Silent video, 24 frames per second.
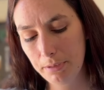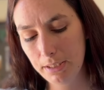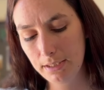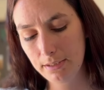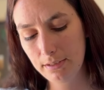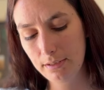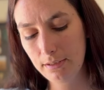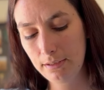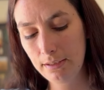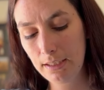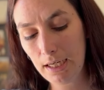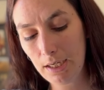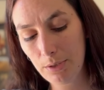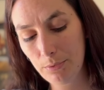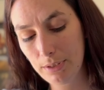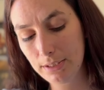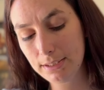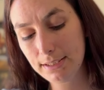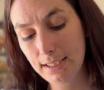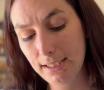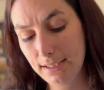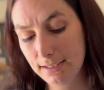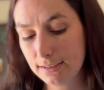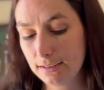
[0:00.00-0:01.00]
But now I
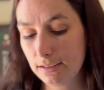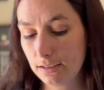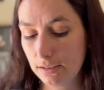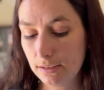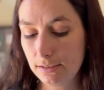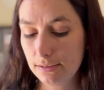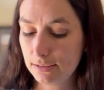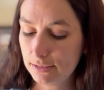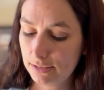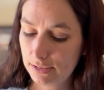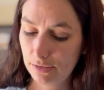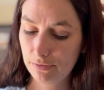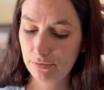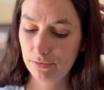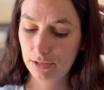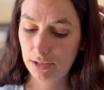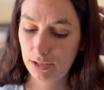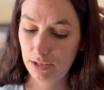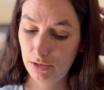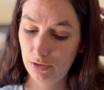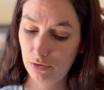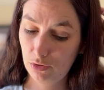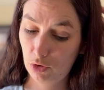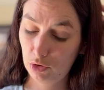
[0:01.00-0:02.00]
tasted it's
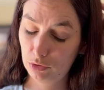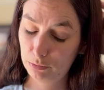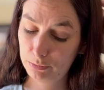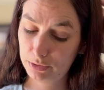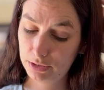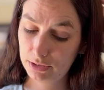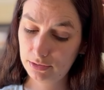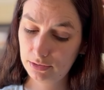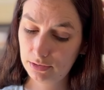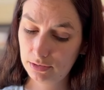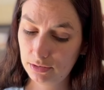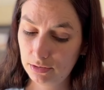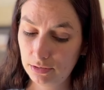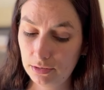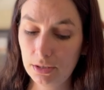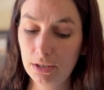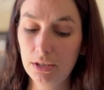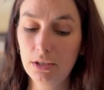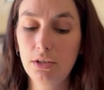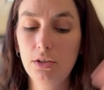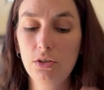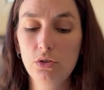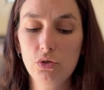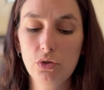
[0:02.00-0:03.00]
definitely almond.
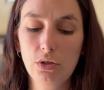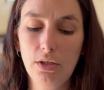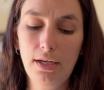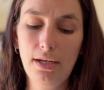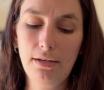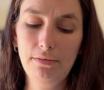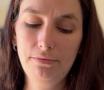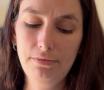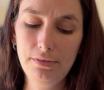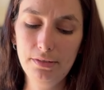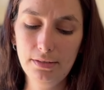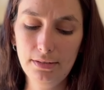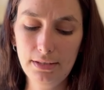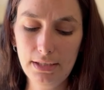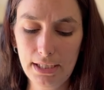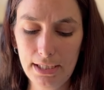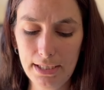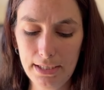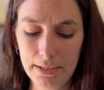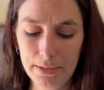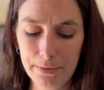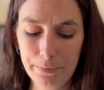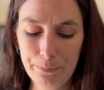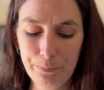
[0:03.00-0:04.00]
So I feel
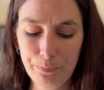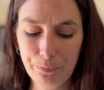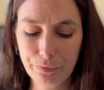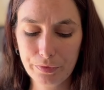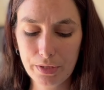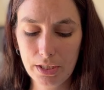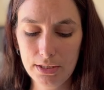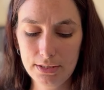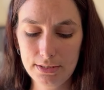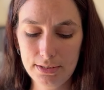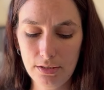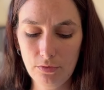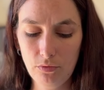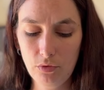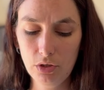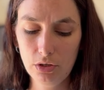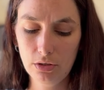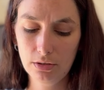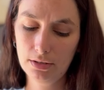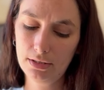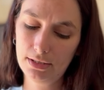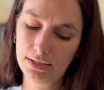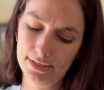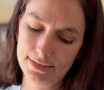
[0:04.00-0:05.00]
like it's definitely
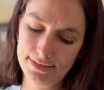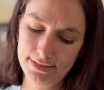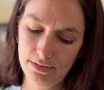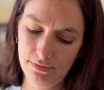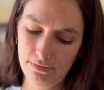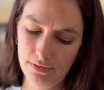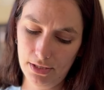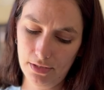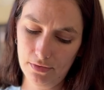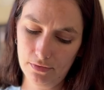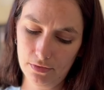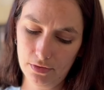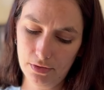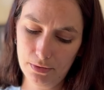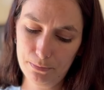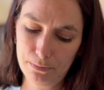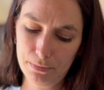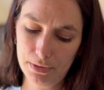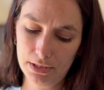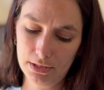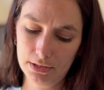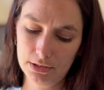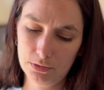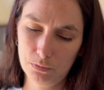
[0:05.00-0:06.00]
got the nutty flavor,
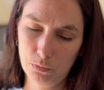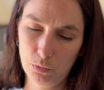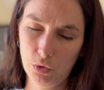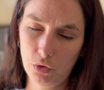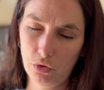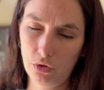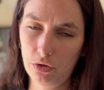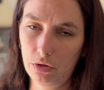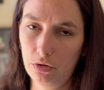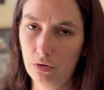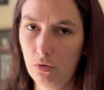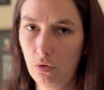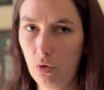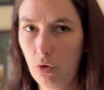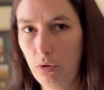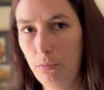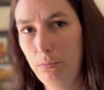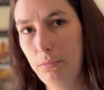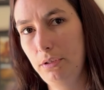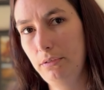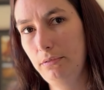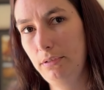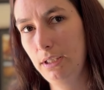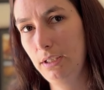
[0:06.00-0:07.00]
but it's more
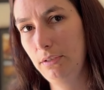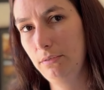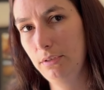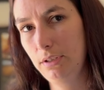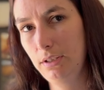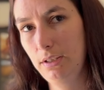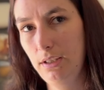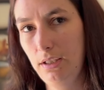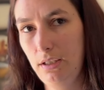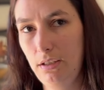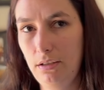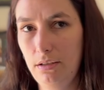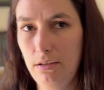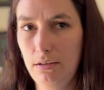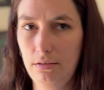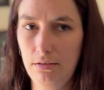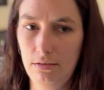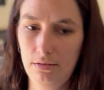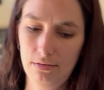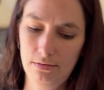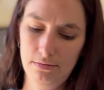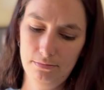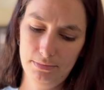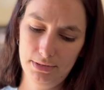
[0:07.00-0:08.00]
almond flavor than
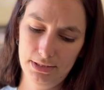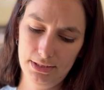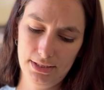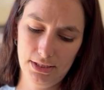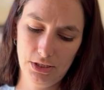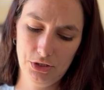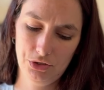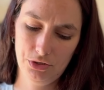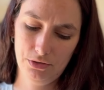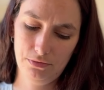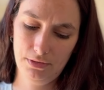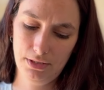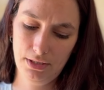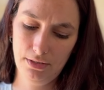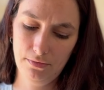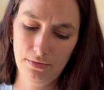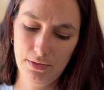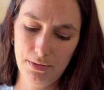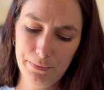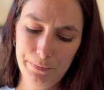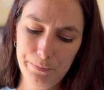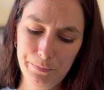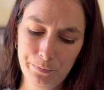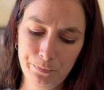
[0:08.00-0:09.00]
pistachio
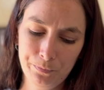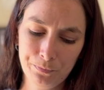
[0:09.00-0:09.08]
flavor.